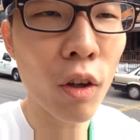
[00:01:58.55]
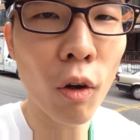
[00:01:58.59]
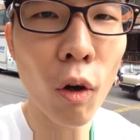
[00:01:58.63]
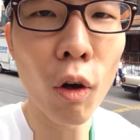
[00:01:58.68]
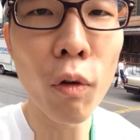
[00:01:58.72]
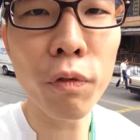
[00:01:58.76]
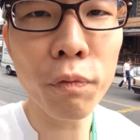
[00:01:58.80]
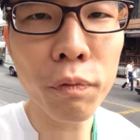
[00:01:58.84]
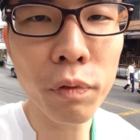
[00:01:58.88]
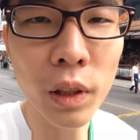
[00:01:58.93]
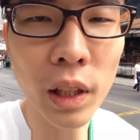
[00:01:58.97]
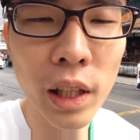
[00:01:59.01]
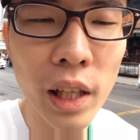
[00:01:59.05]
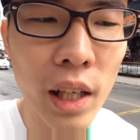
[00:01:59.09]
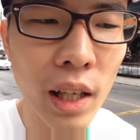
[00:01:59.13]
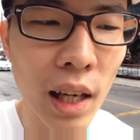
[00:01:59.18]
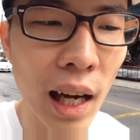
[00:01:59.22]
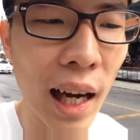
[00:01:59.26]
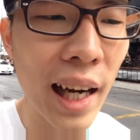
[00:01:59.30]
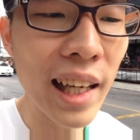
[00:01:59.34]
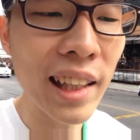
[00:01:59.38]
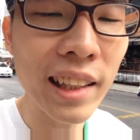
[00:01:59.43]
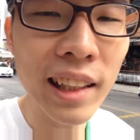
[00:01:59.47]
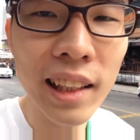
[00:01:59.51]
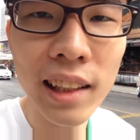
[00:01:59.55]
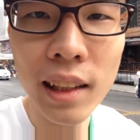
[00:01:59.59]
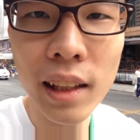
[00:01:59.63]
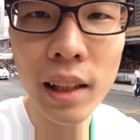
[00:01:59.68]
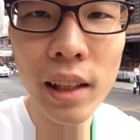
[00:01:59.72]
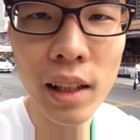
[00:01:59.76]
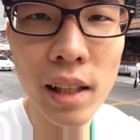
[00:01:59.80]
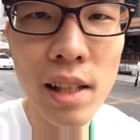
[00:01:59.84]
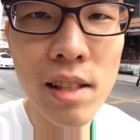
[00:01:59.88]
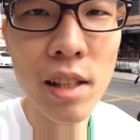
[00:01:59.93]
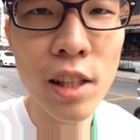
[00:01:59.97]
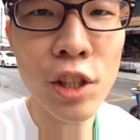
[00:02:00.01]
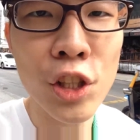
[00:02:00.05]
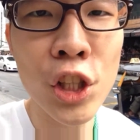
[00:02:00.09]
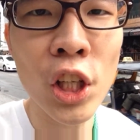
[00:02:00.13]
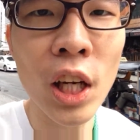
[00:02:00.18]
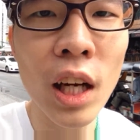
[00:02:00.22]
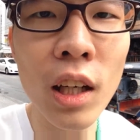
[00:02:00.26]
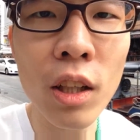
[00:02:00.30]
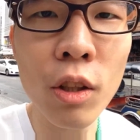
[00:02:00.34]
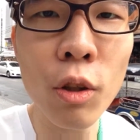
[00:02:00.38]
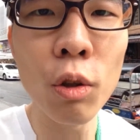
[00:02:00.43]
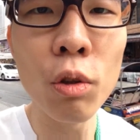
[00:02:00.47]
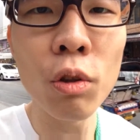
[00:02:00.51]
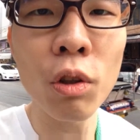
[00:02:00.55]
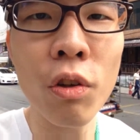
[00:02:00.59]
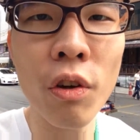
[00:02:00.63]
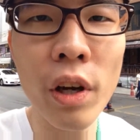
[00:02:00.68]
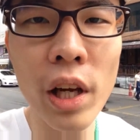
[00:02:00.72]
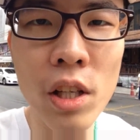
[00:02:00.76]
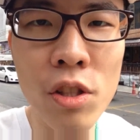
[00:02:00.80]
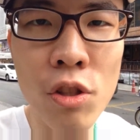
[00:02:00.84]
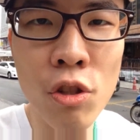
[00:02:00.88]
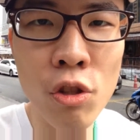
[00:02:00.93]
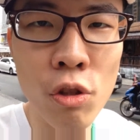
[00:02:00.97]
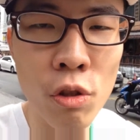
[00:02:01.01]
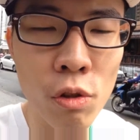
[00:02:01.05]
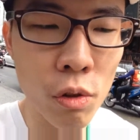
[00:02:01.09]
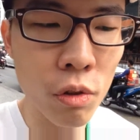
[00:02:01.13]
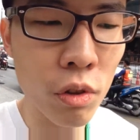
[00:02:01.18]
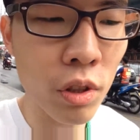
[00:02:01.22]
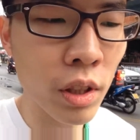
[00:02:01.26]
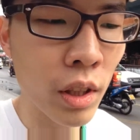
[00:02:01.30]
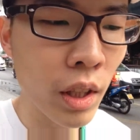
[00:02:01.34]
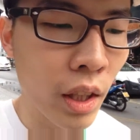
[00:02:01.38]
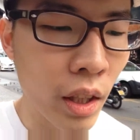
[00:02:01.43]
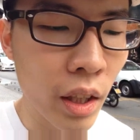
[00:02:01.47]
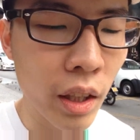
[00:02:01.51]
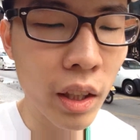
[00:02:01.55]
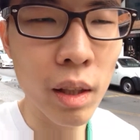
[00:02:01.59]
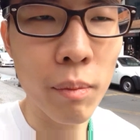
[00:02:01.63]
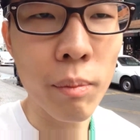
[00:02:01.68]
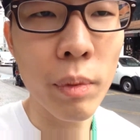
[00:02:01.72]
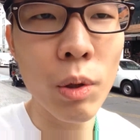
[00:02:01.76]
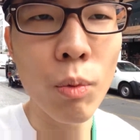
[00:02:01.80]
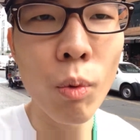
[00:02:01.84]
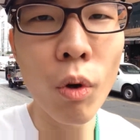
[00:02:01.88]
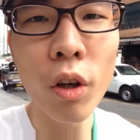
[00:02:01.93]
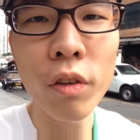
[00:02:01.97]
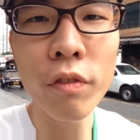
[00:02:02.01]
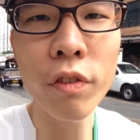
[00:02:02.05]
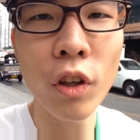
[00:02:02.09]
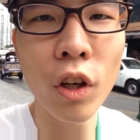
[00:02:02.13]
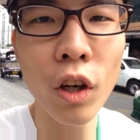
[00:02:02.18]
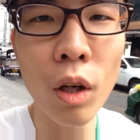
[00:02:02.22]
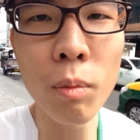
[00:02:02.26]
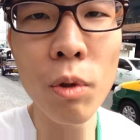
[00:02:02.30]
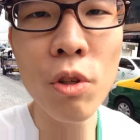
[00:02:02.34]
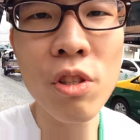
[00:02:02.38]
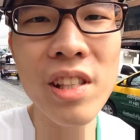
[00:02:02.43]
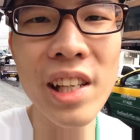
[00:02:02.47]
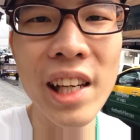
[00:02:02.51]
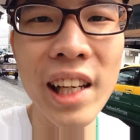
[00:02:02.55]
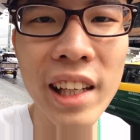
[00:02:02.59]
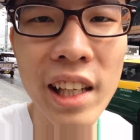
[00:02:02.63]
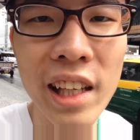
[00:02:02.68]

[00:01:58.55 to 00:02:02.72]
hopefully, ideally, is a charcoal grey suit can be worn for almost